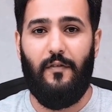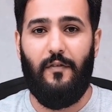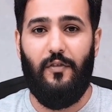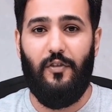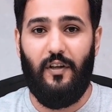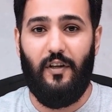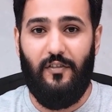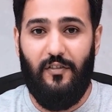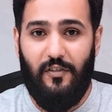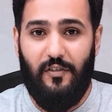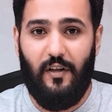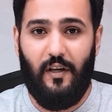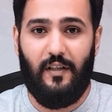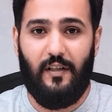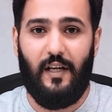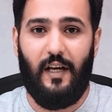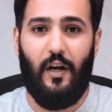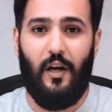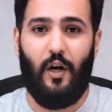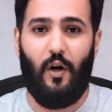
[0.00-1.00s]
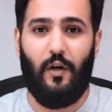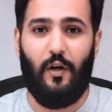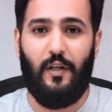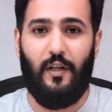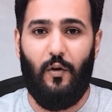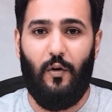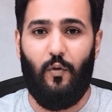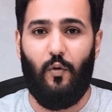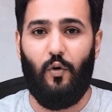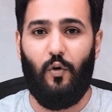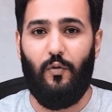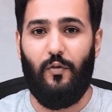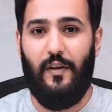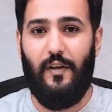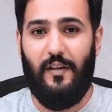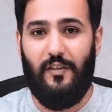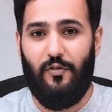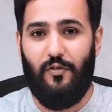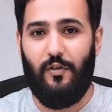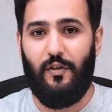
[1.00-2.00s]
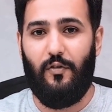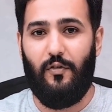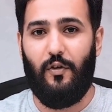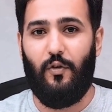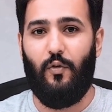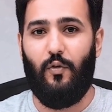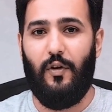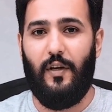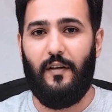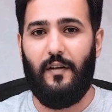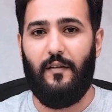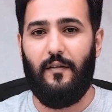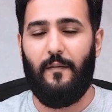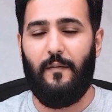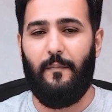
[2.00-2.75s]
Just start an audio-only screen recording,